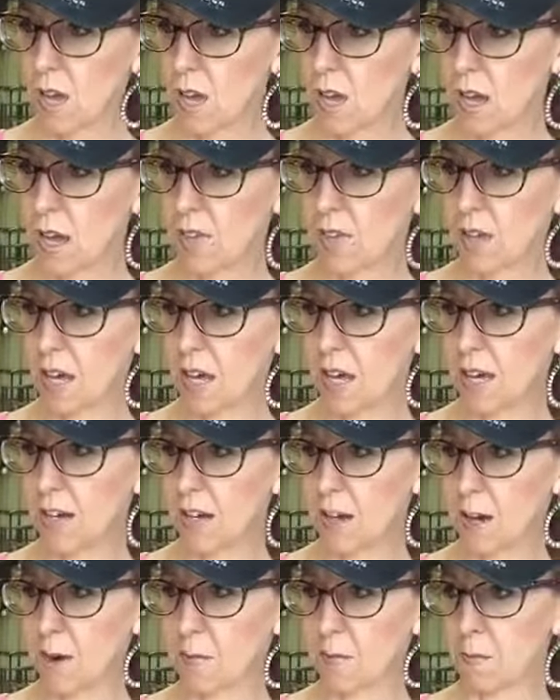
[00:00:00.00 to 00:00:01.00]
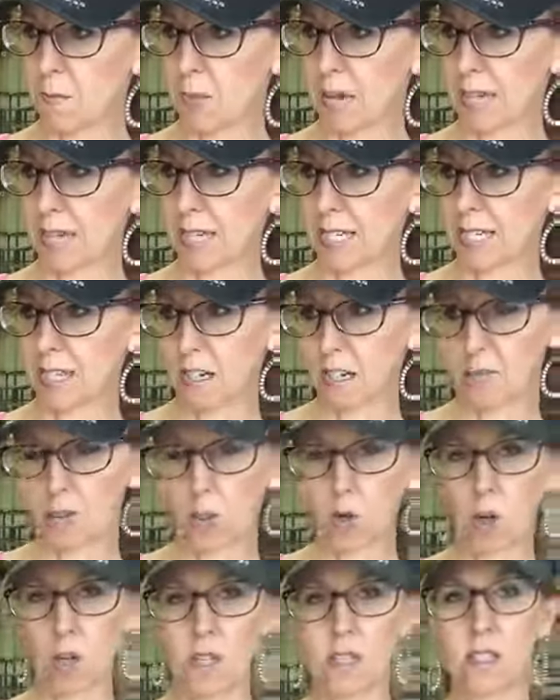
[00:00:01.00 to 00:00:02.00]
And then, like I said, if
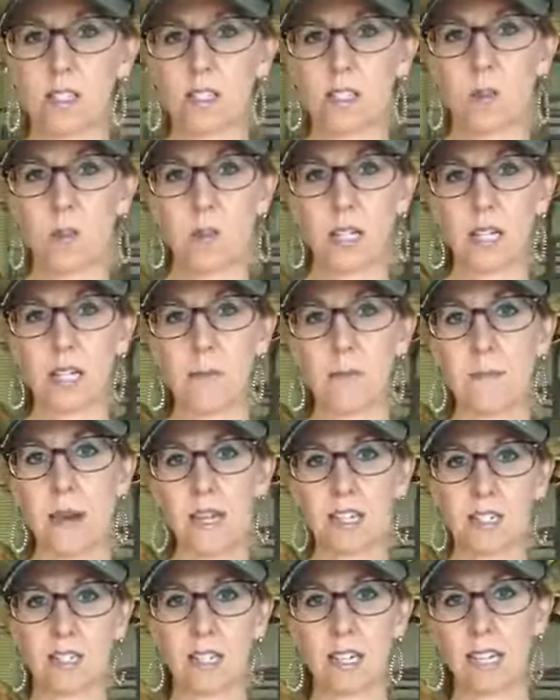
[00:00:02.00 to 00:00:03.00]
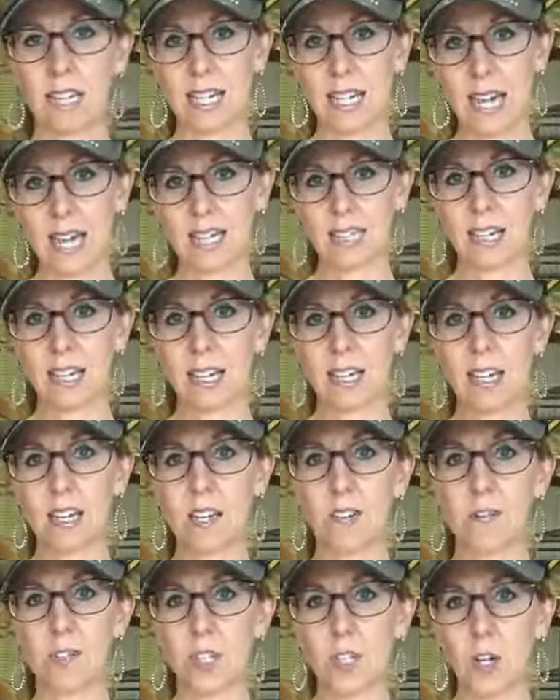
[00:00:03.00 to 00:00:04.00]
your horse isn't really mentally connected,
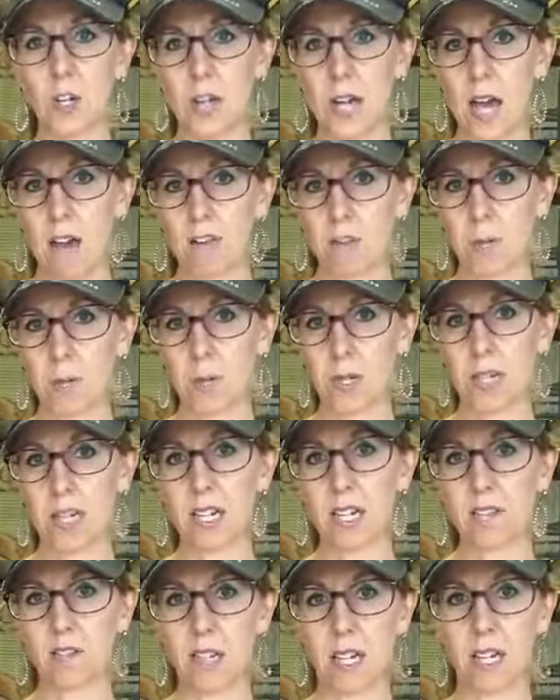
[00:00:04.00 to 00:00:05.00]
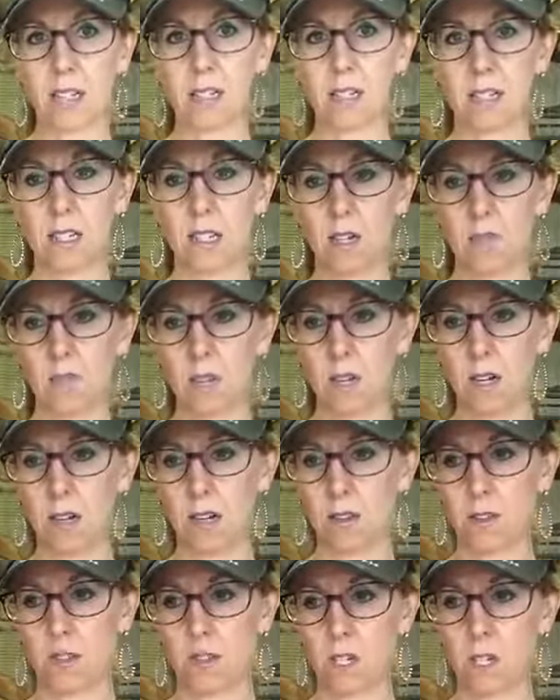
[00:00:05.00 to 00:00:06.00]
if you don't have a pretty advanced, if
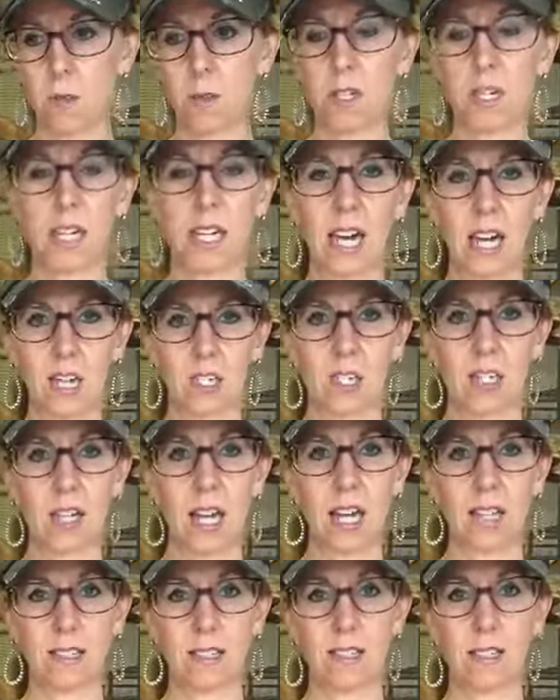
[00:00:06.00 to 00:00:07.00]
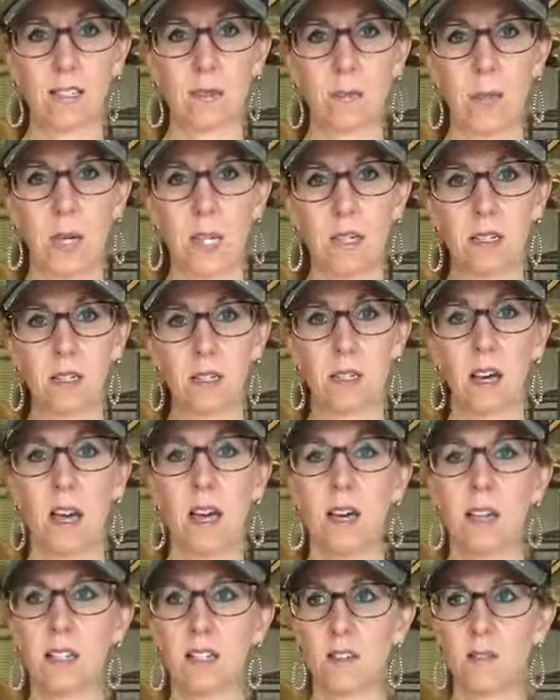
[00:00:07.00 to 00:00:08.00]
the communication hasn't been
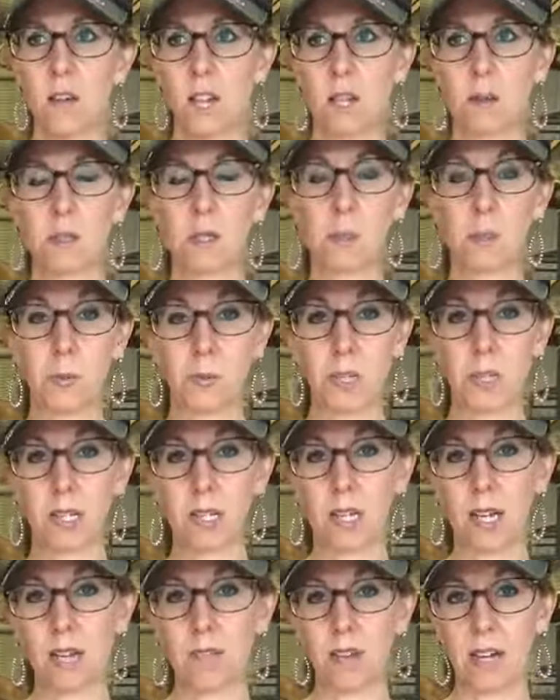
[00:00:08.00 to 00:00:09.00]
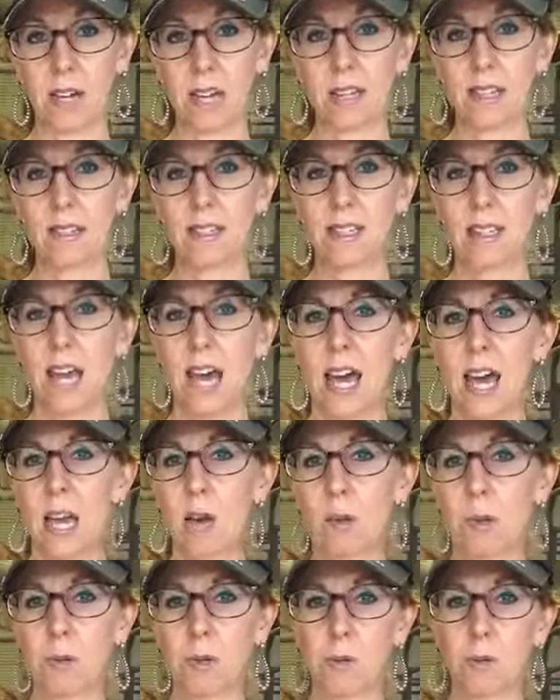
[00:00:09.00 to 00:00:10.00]
developed to be pretty advanced, it
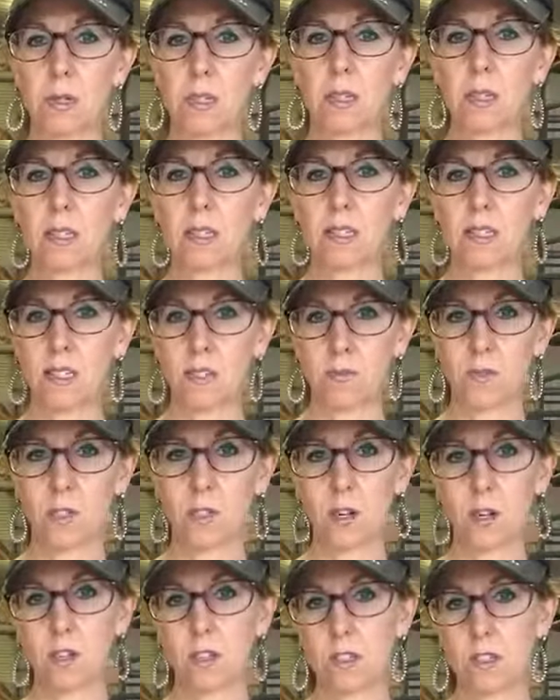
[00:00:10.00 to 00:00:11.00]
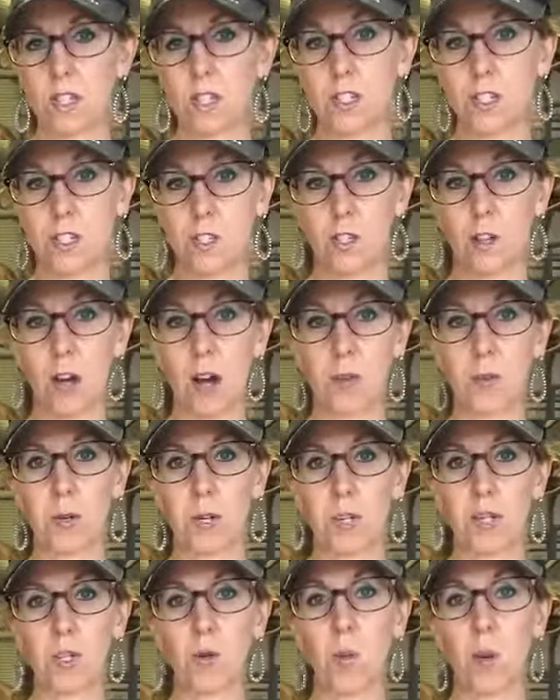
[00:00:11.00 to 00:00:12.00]
would be really difficult to do
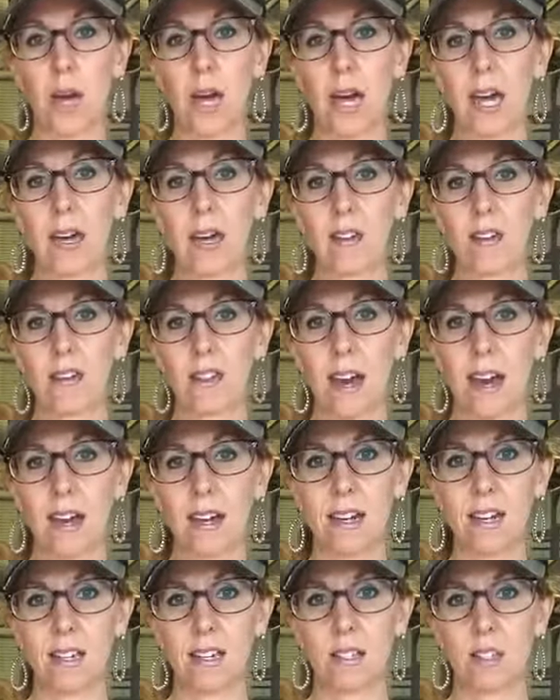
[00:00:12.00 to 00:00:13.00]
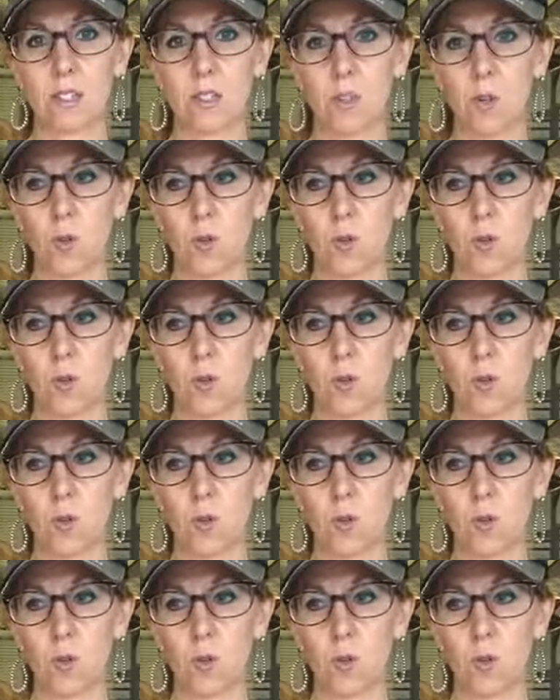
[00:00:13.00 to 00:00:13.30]
groundwork in a way that is